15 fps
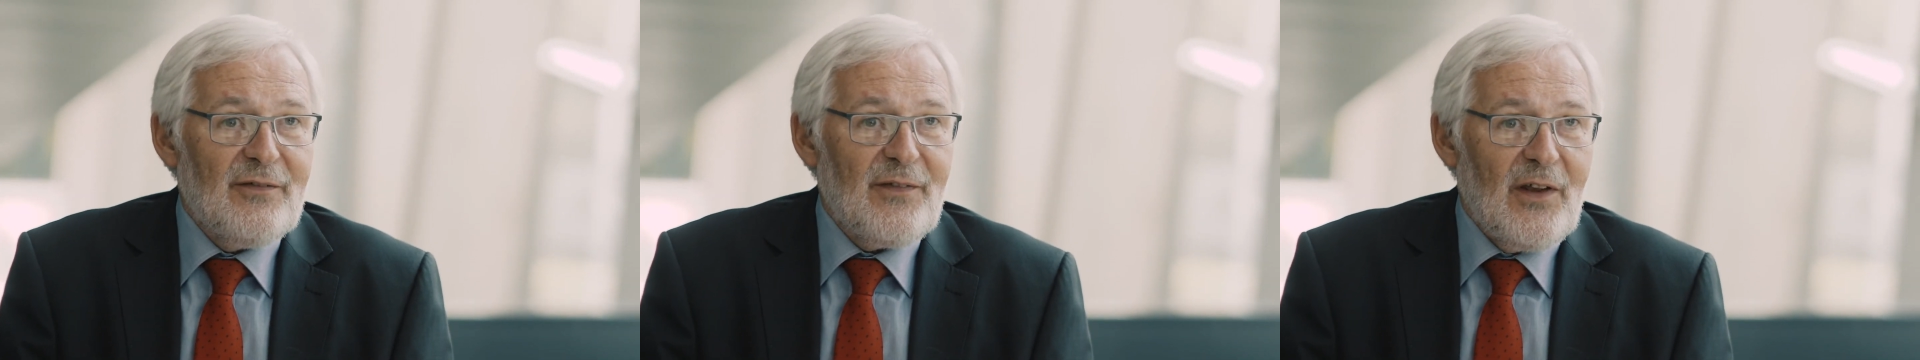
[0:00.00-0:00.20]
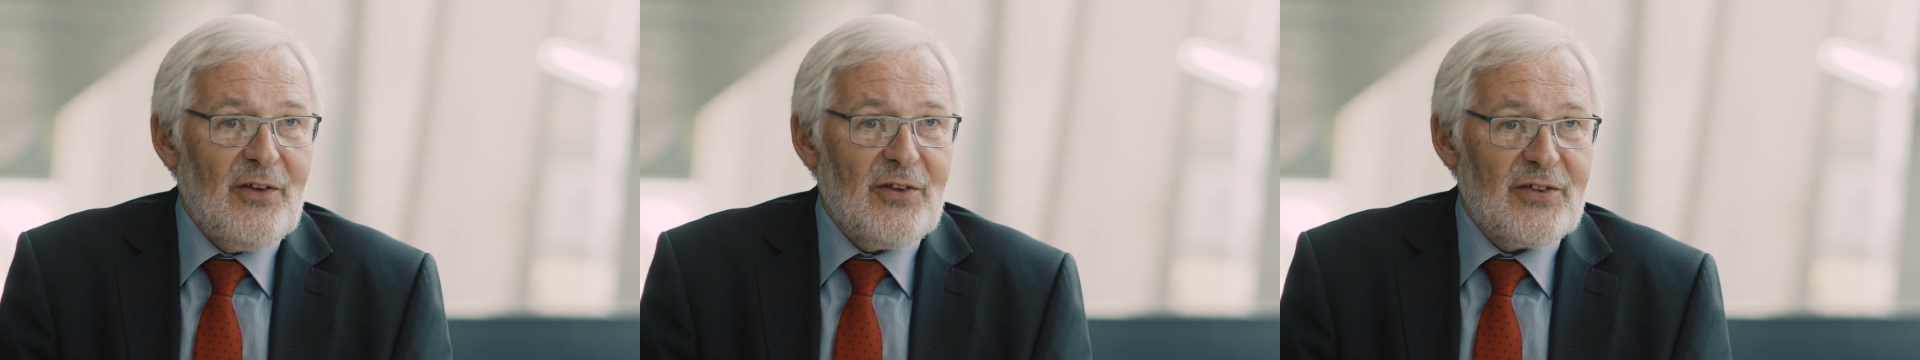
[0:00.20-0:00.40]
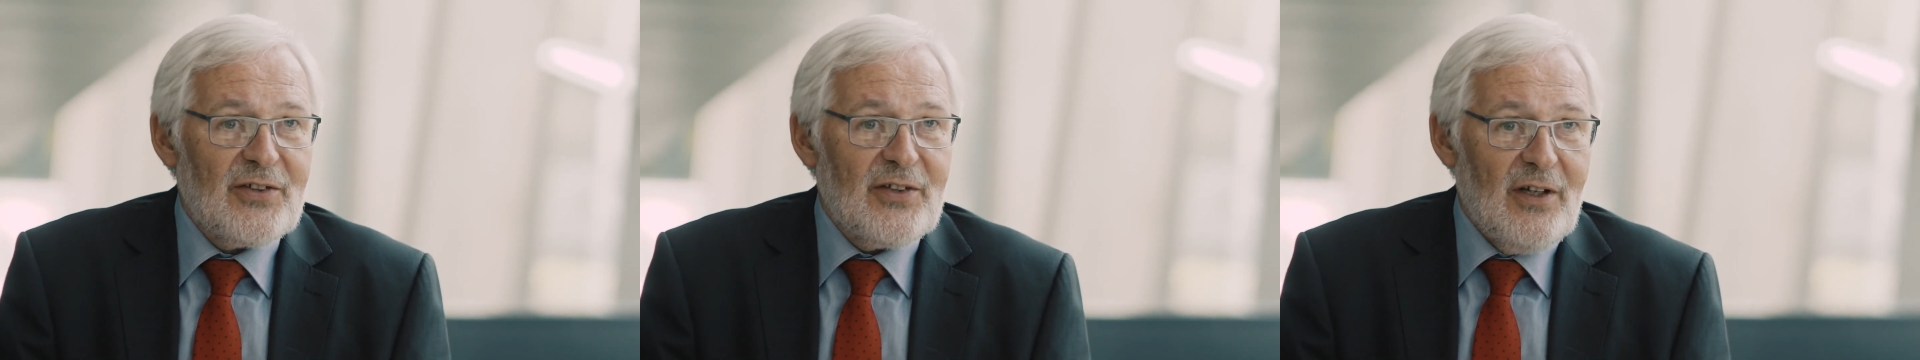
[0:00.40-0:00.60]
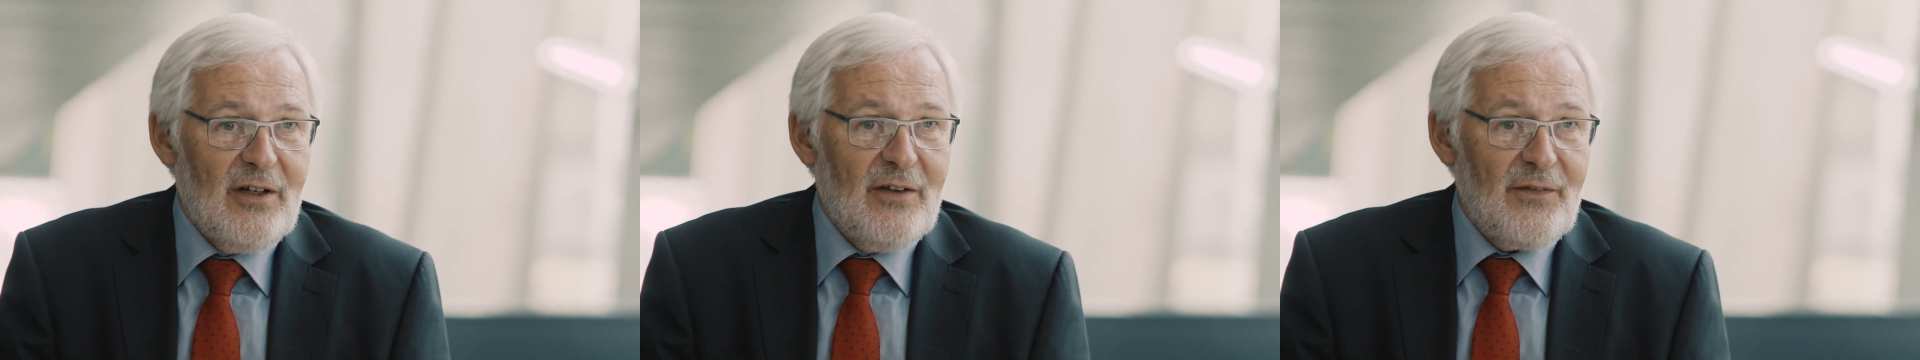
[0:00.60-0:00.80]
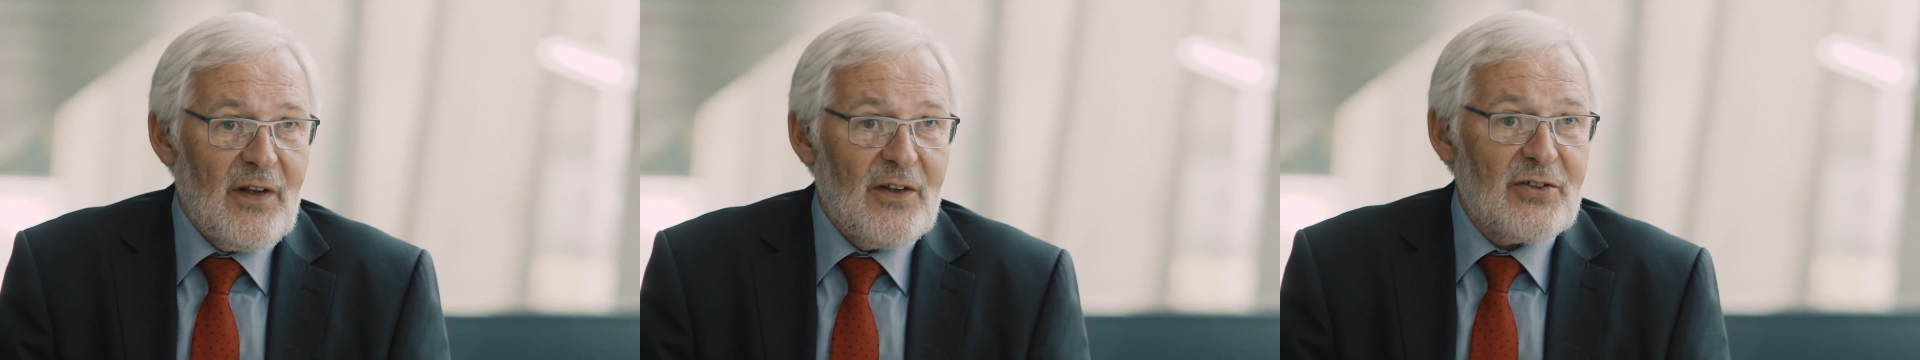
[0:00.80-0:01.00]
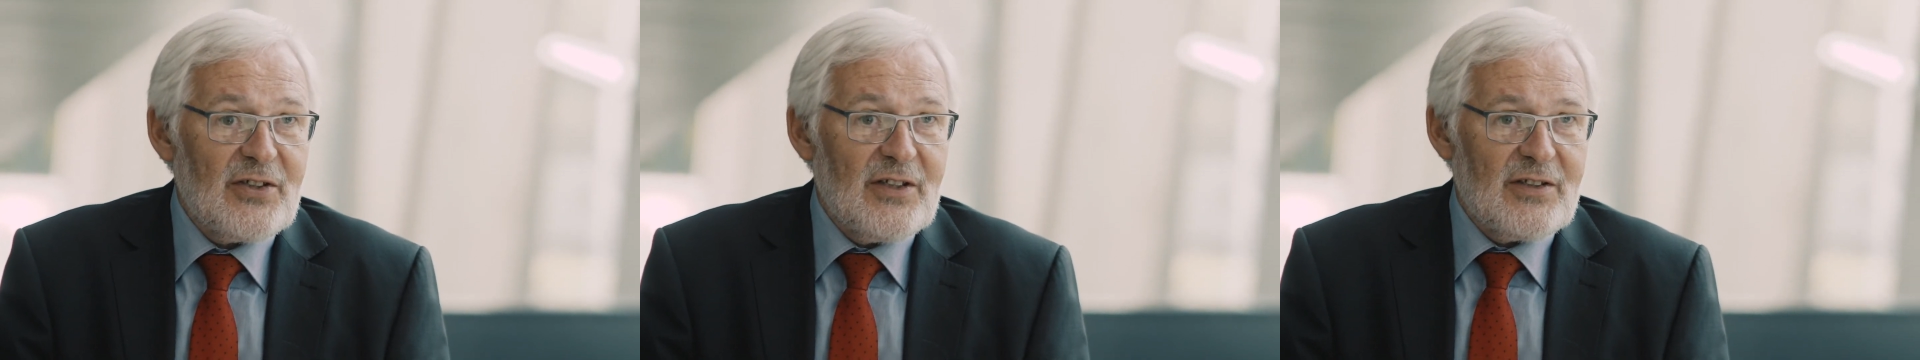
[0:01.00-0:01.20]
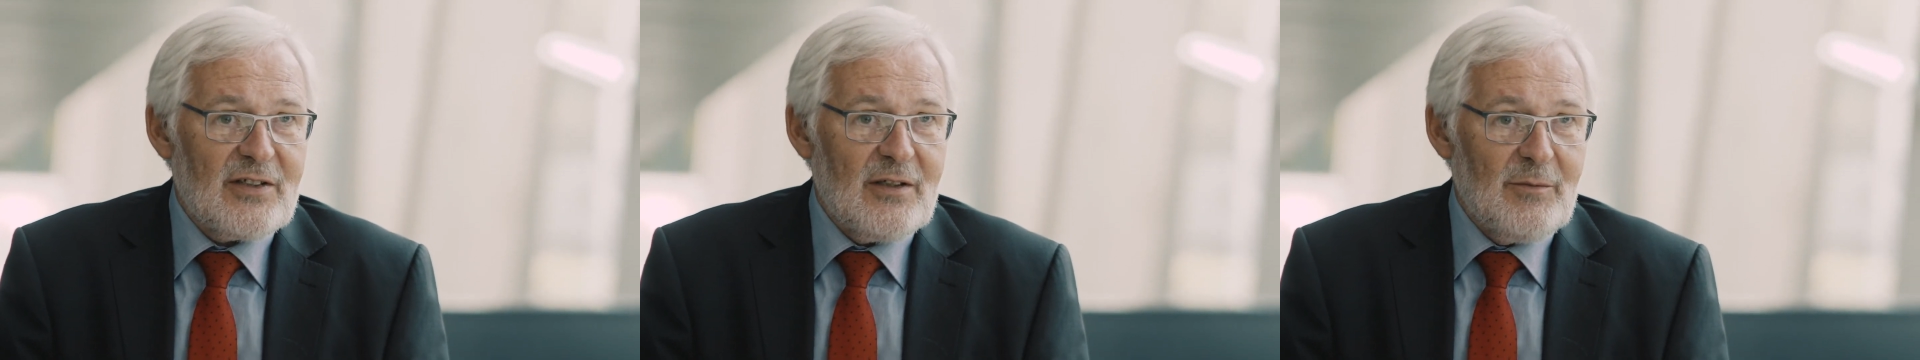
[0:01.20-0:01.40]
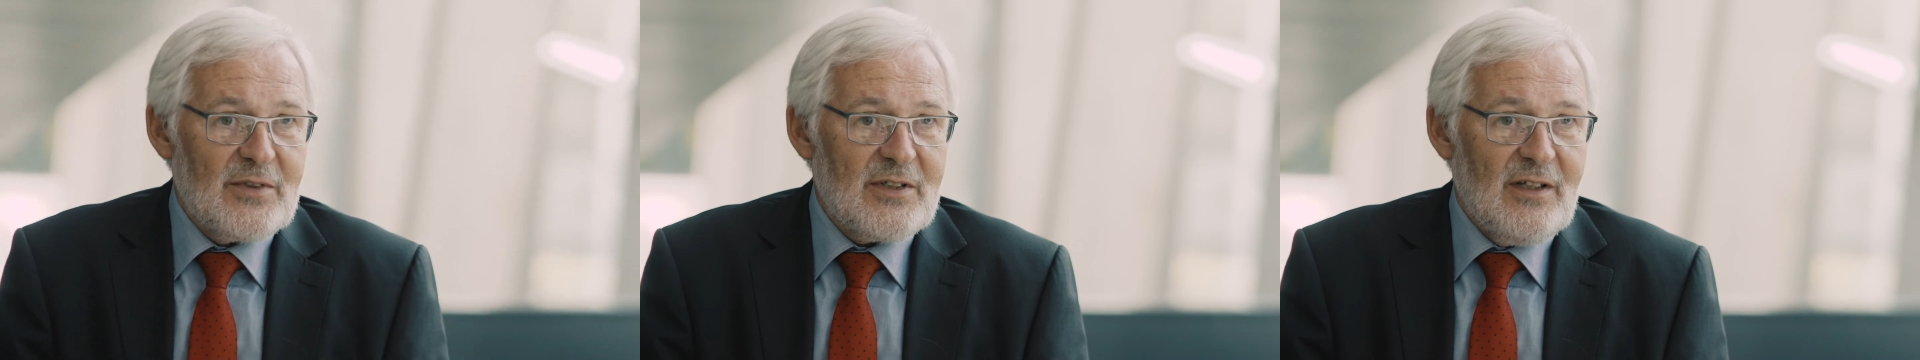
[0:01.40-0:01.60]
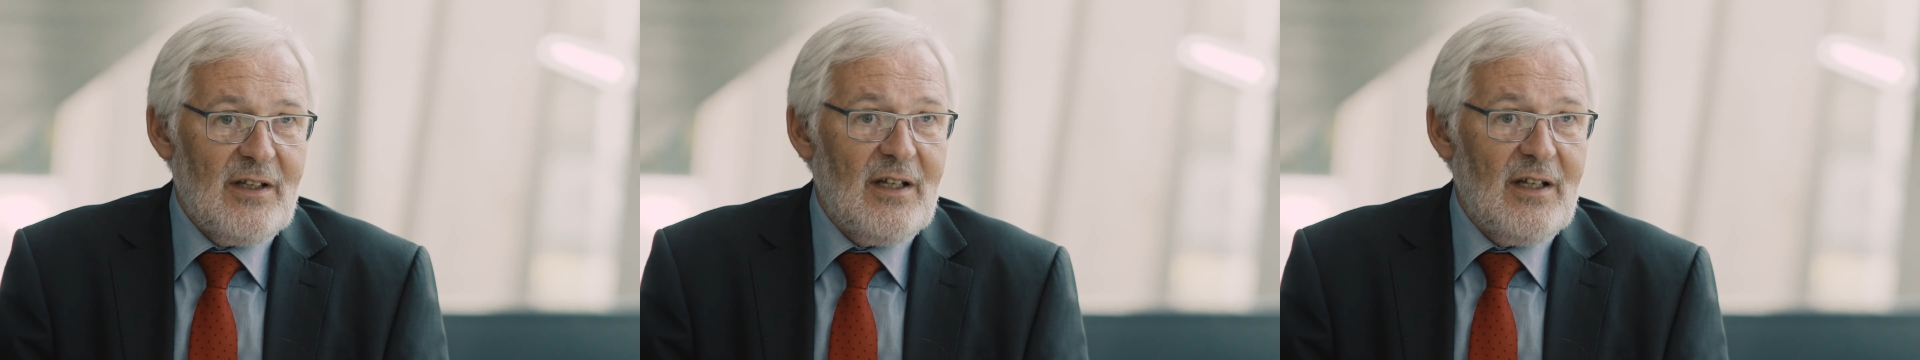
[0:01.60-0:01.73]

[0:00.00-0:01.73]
of those systems that